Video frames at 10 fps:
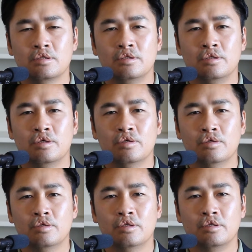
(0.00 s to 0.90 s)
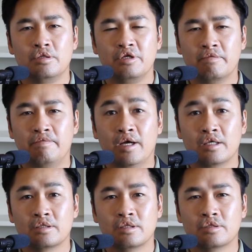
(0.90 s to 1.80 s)
The
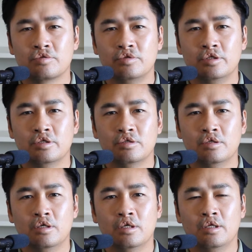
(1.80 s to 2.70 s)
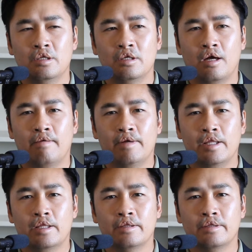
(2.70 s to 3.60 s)
effects look real. I
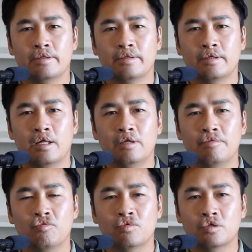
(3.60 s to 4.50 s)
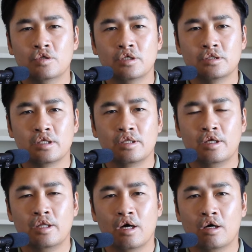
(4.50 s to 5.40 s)
mean, I love the wars
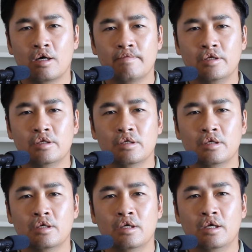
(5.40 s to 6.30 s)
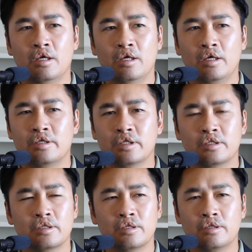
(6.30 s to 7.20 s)
and the army. It's
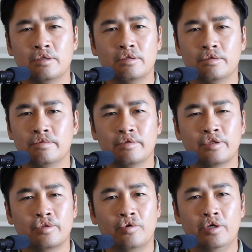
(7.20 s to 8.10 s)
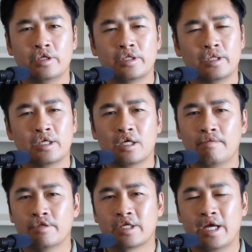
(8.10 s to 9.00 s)
just the stories just didn't
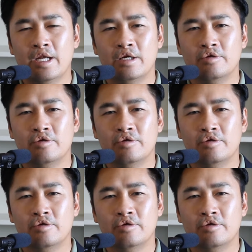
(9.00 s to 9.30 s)
come together.